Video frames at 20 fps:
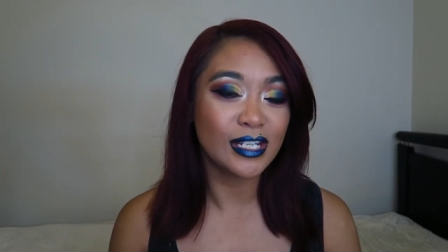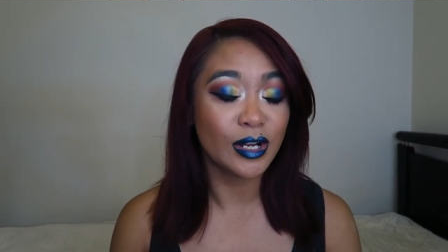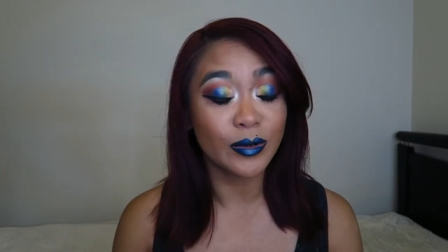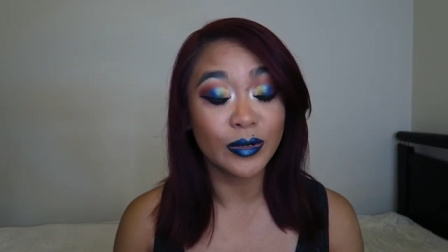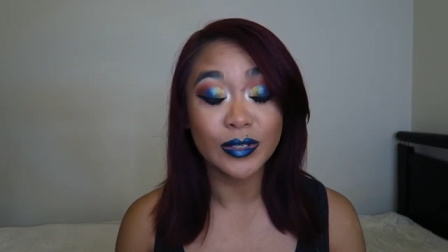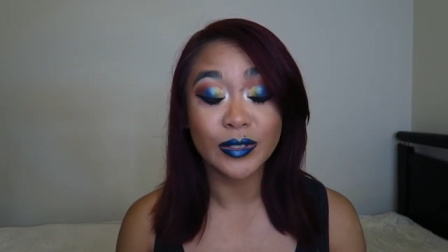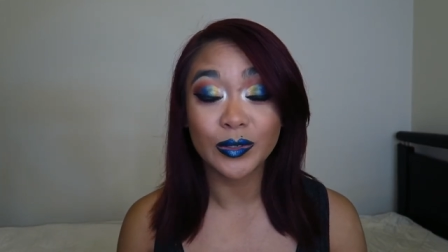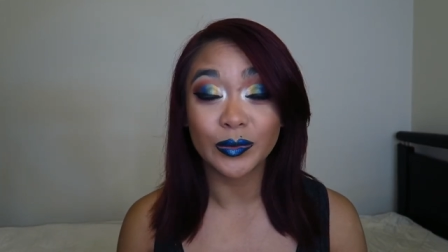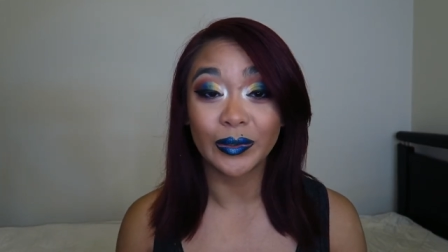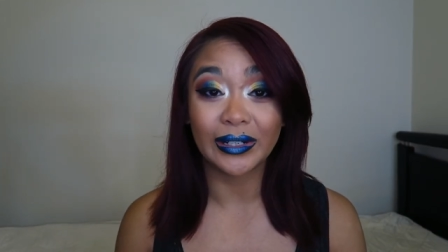no
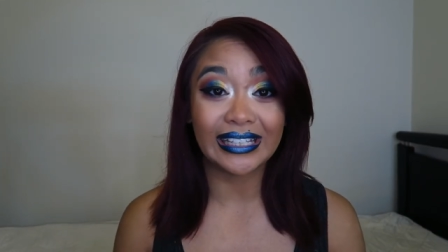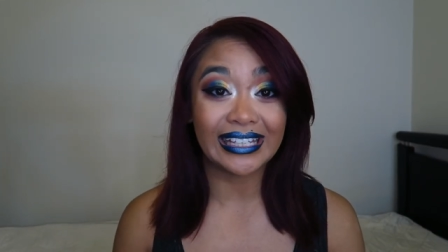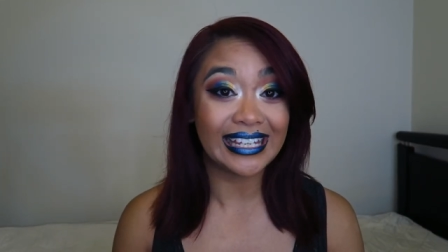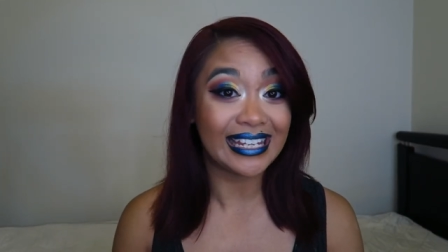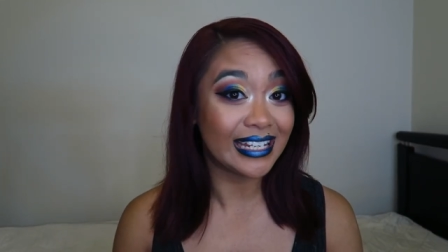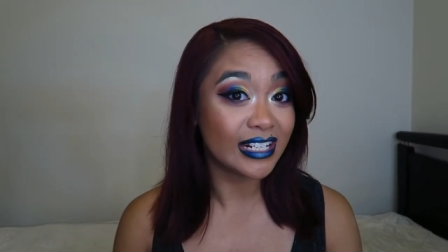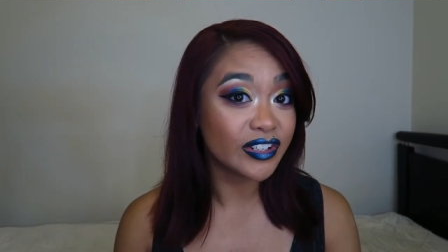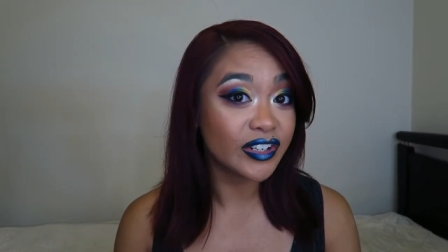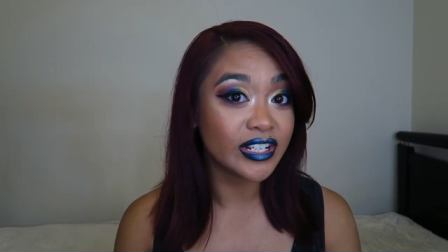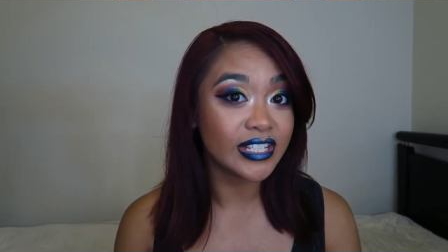one's really
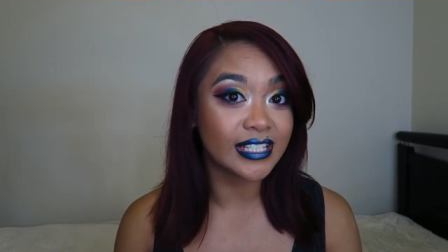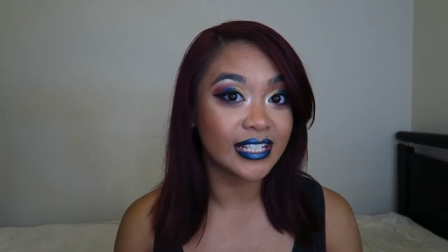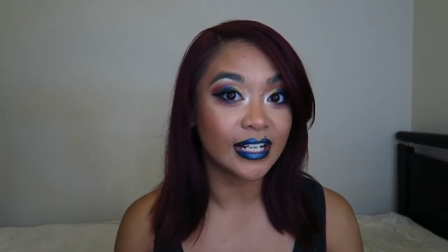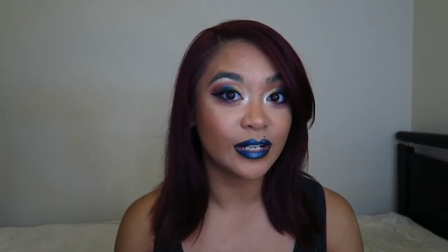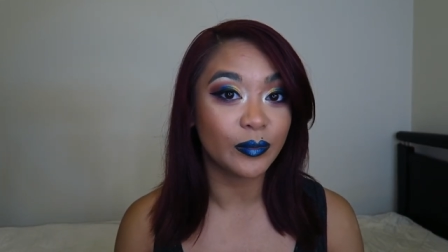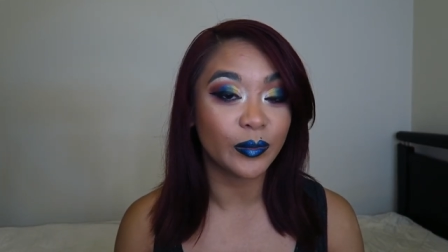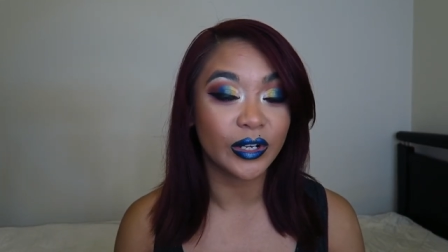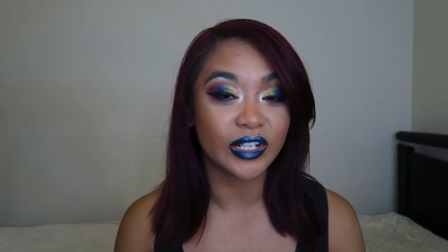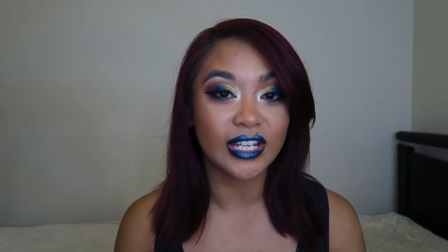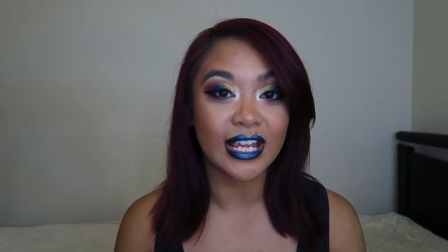interested
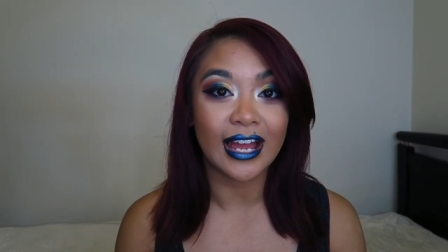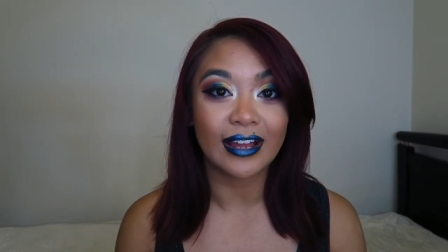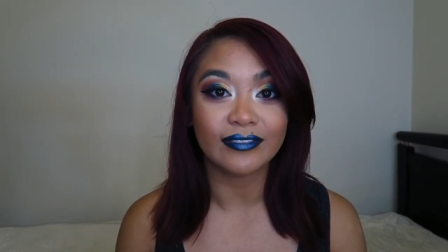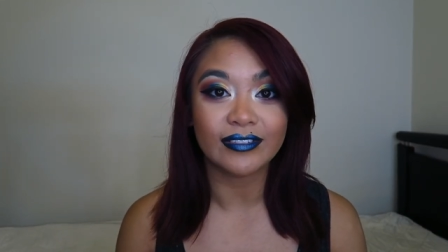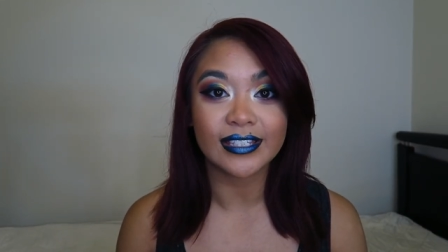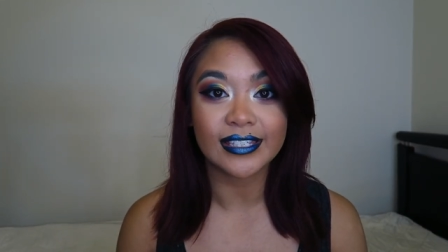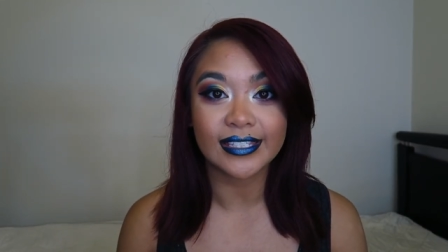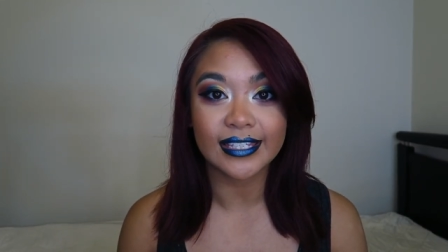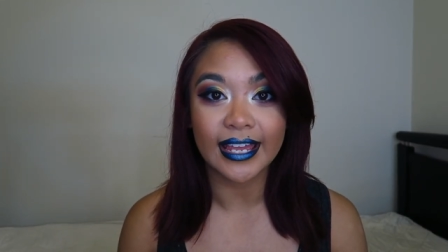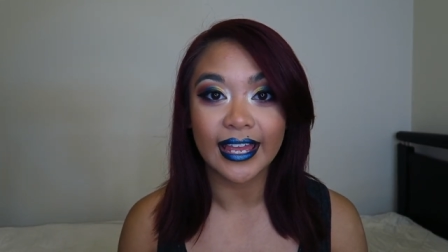in what you have
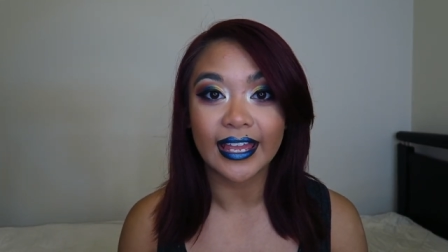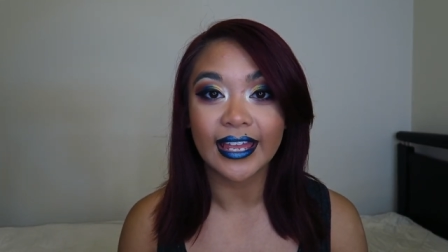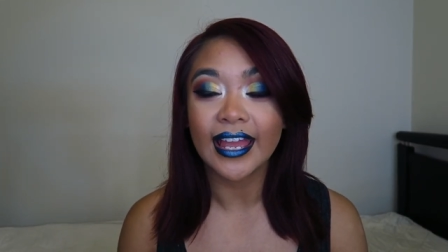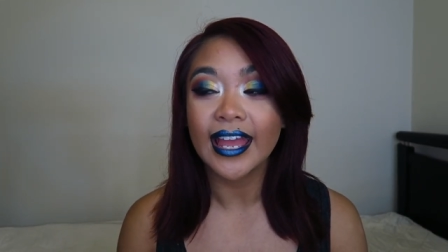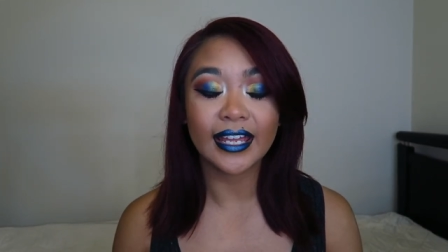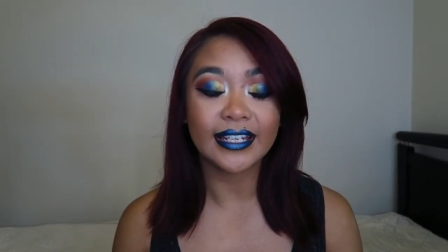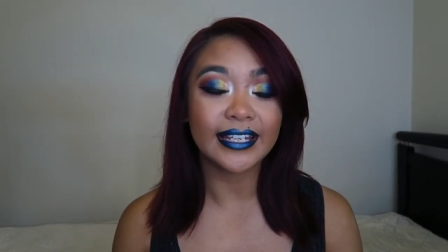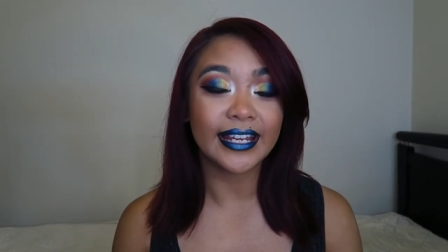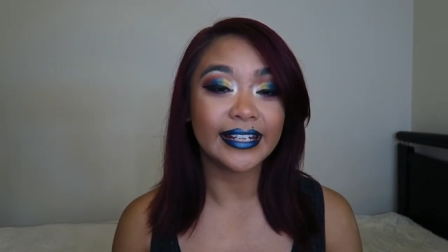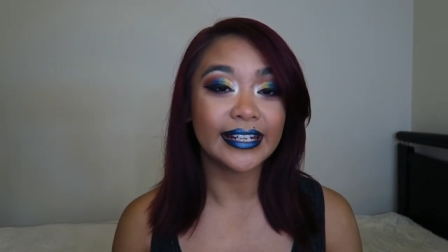to say
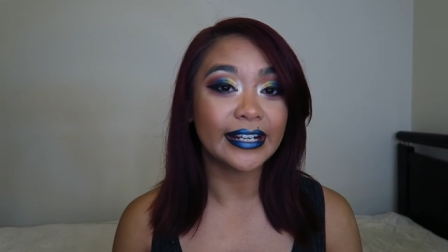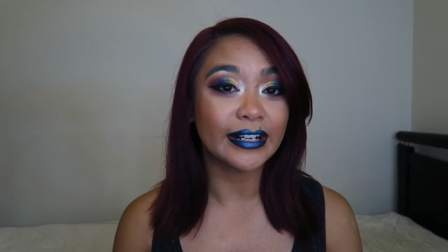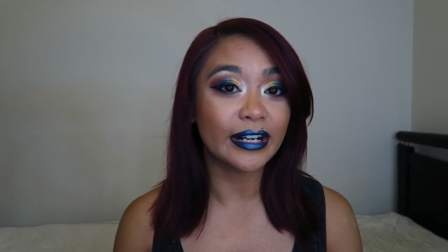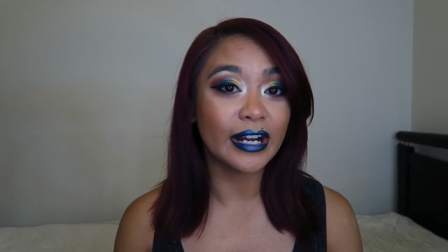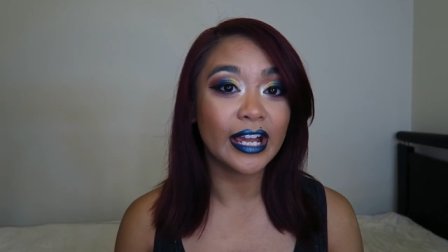and yet here